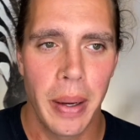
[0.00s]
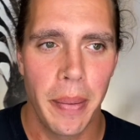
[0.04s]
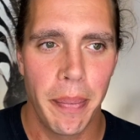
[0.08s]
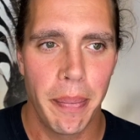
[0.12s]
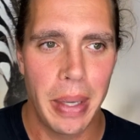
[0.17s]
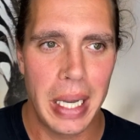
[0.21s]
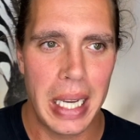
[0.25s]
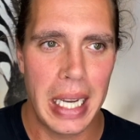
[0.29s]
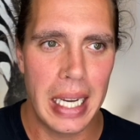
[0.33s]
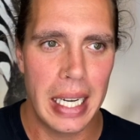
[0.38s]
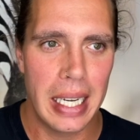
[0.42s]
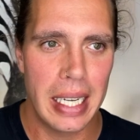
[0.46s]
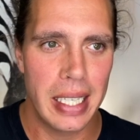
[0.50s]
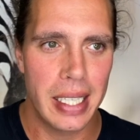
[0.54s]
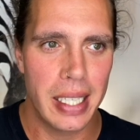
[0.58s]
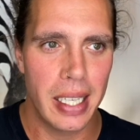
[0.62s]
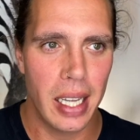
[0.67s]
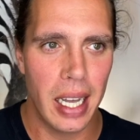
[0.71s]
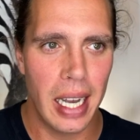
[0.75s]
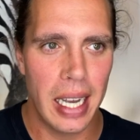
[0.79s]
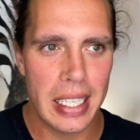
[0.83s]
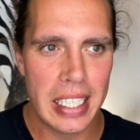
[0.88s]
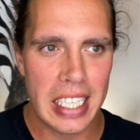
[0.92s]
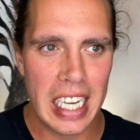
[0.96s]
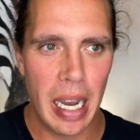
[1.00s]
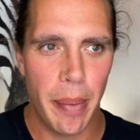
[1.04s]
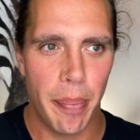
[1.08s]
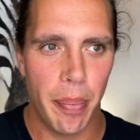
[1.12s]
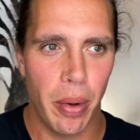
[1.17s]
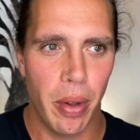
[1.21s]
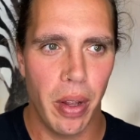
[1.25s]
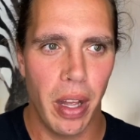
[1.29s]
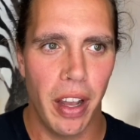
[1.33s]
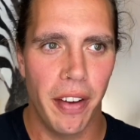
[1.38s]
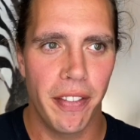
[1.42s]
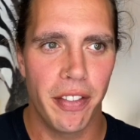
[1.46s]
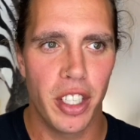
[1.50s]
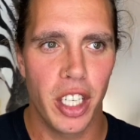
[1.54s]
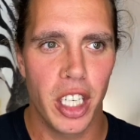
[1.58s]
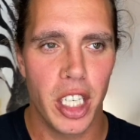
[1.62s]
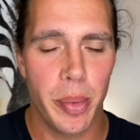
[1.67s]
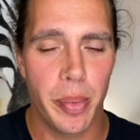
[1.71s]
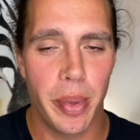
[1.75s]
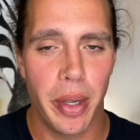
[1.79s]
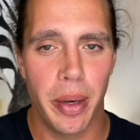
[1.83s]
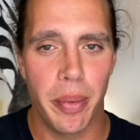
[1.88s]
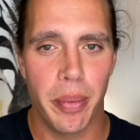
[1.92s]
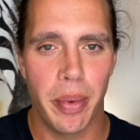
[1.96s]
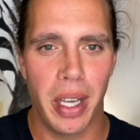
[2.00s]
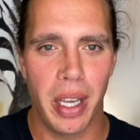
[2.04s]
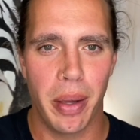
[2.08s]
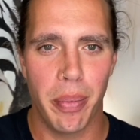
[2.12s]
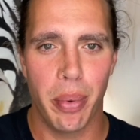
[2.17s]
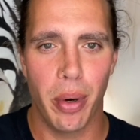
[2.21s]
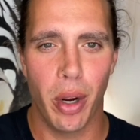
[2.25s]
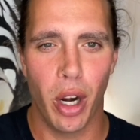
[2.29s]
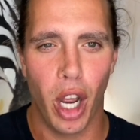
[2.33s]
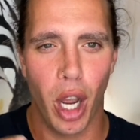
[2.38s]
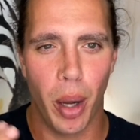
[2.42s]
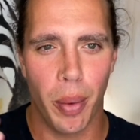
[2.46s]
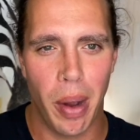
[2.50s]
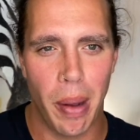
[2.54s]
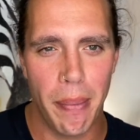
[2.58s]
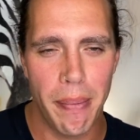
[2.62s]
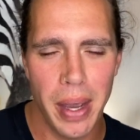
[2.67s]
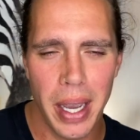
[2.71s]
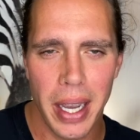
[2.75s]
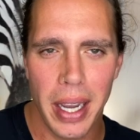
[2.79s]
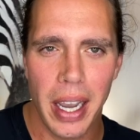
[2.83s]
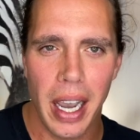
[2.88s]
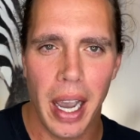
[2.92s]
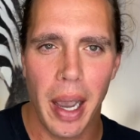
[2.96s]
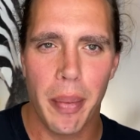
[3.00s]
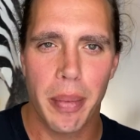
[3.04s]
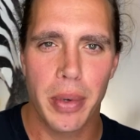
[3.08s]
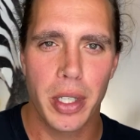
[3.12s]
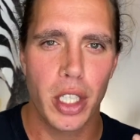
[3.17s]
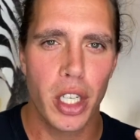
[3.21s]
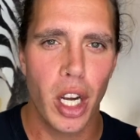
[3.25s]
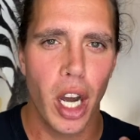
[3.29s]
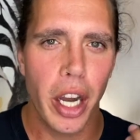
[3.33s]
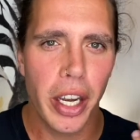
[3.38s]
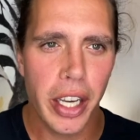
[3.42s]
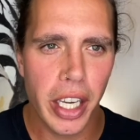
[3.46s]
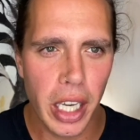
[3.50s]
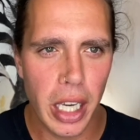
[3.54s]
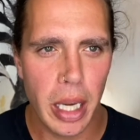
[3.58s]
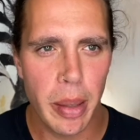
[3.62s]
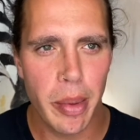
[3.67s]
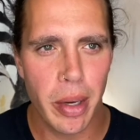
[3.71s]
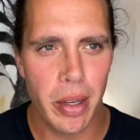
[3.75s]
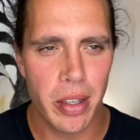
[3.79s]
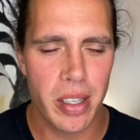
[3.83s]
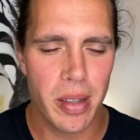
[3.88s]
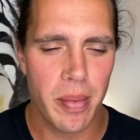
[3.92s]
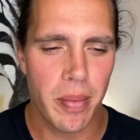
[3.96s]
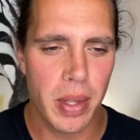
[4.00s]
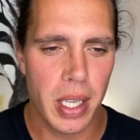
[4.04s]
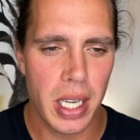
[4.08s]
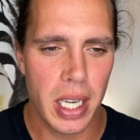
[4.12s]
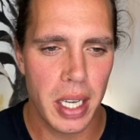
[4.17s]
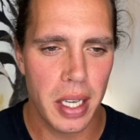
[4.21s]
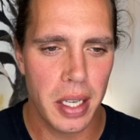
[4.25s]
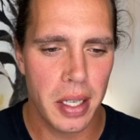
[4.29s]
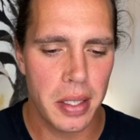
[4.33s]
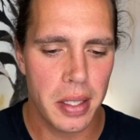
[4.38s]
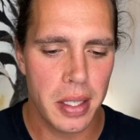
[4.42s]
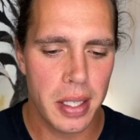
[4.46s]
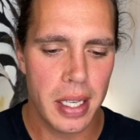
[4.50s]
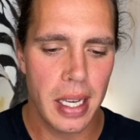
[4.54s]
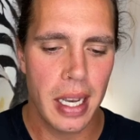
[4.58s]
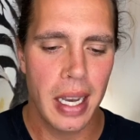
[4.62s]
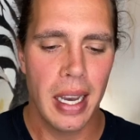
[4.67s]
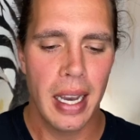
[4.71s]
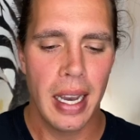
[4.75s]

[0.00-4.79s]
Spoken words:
because the last couple have just been me putting on my makeup and talking about some things.